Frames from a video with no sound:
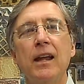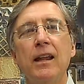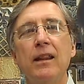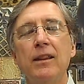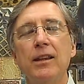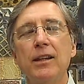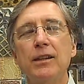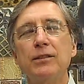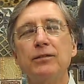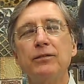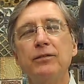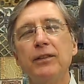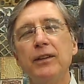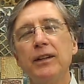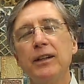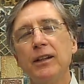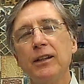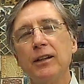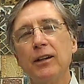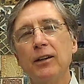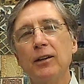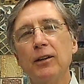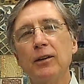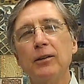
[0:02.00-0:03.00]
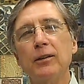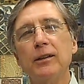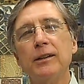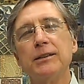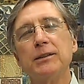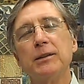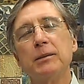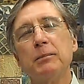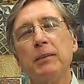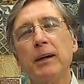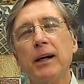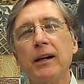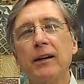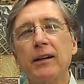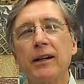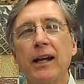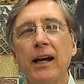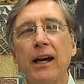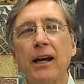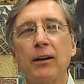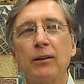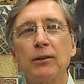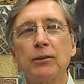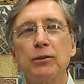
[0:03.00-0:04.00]
This video is about
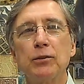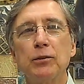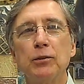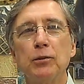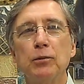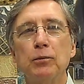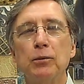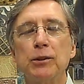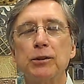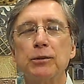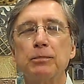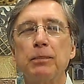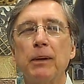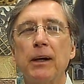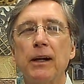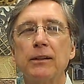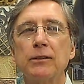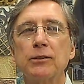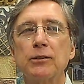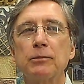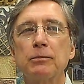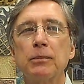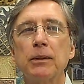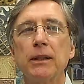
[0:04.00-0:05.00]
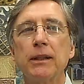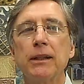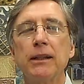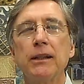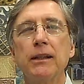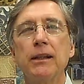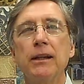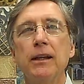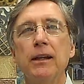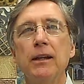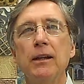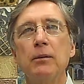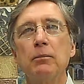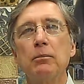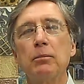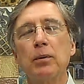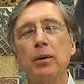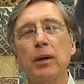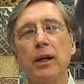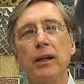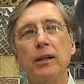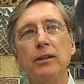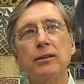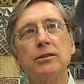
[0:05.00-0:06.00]
how to responsibly
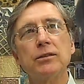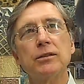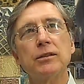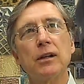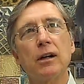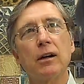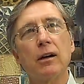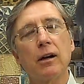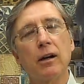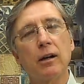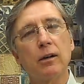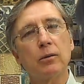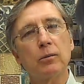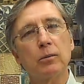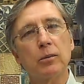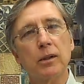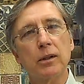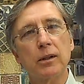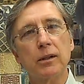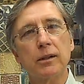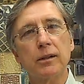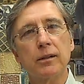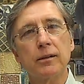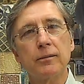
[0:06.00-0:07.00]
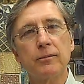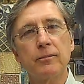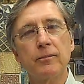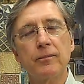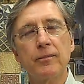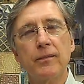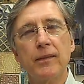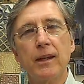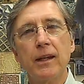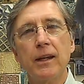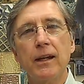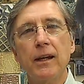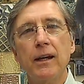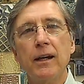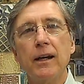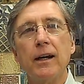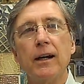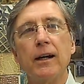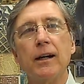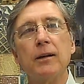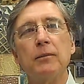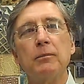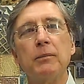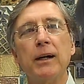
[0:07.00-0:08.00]
price artwork.
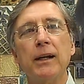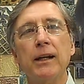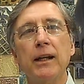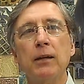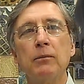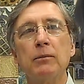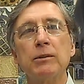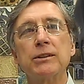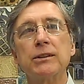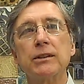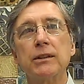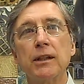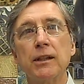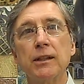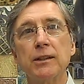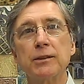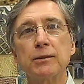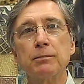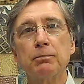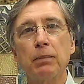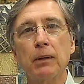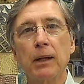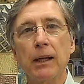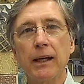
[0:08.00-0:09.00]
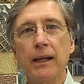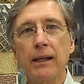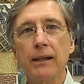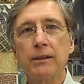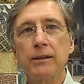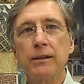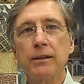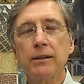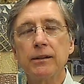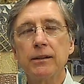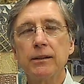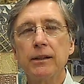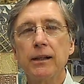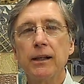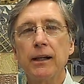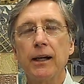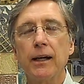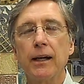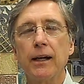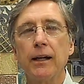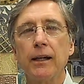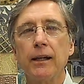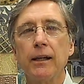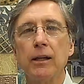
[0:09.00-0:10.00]
My name is Linus Blanton.
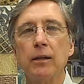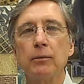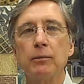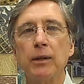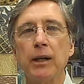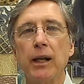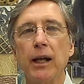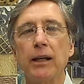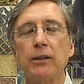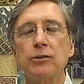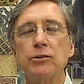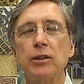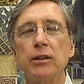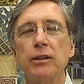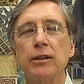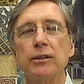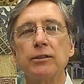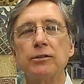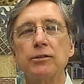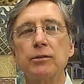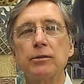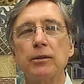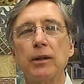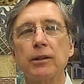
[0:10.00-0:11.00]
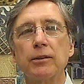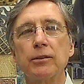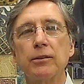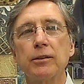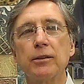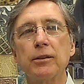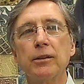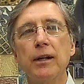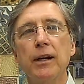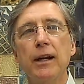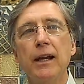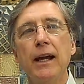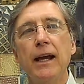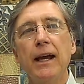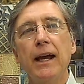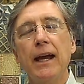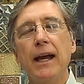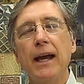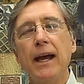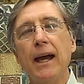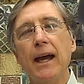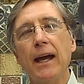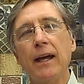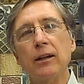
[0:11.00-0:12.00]
I am an adjunct instructor
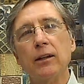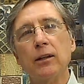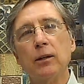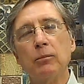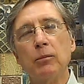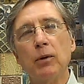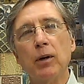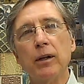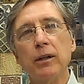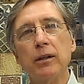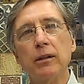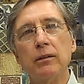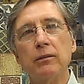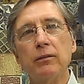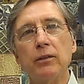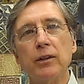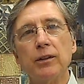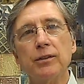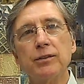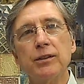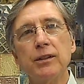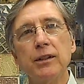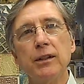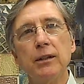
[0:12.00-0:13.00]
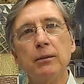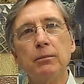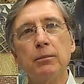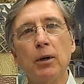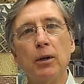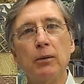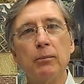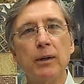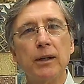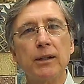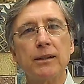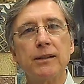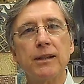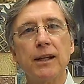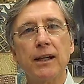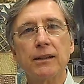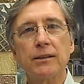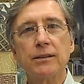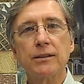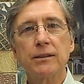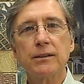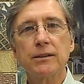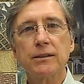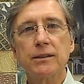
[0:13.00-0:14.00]
at Lamar University, Beaumont,
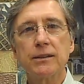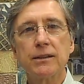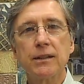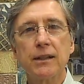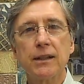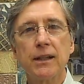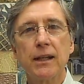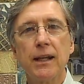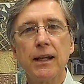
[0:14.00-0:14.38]
Texas.